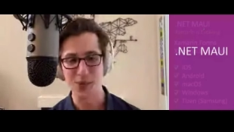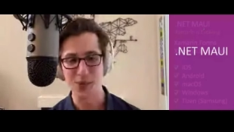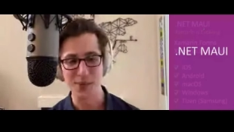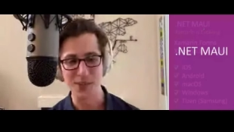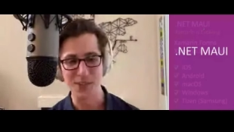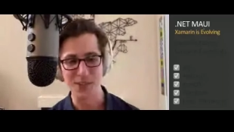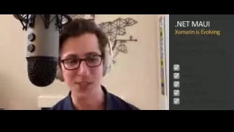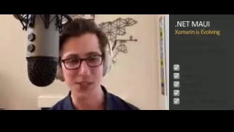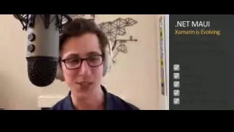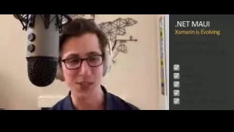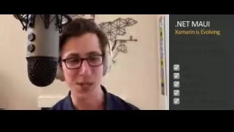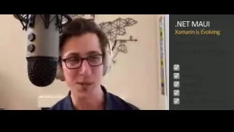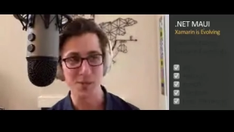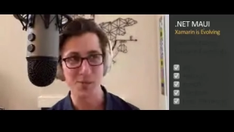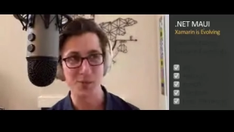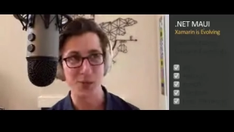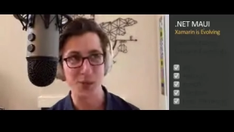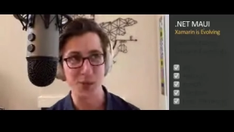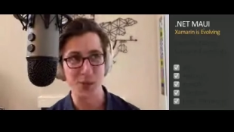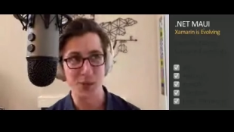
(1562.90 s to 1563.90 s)
and C#
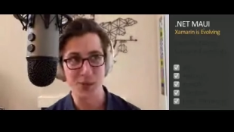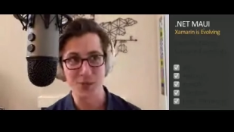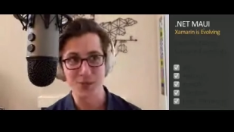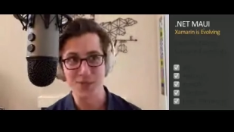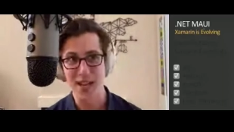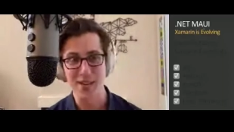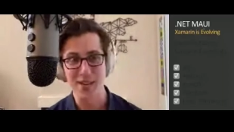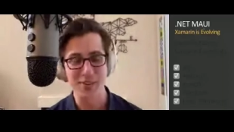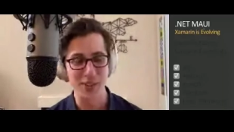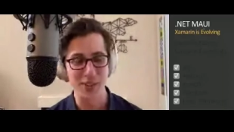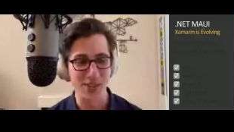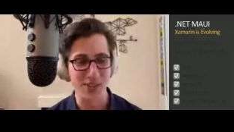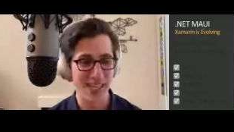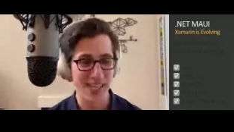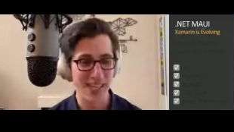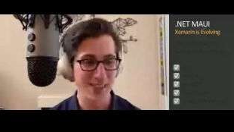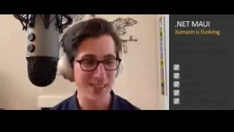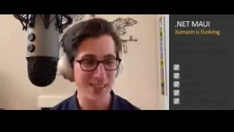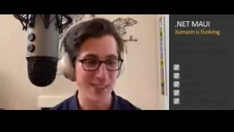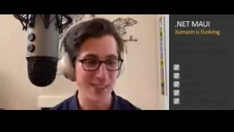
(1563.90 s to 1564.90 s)
for 5 years
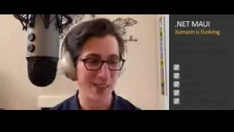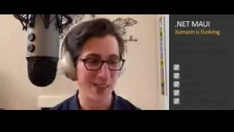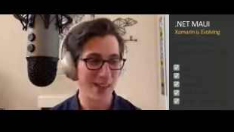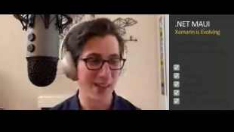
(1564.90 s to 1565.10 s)
now, so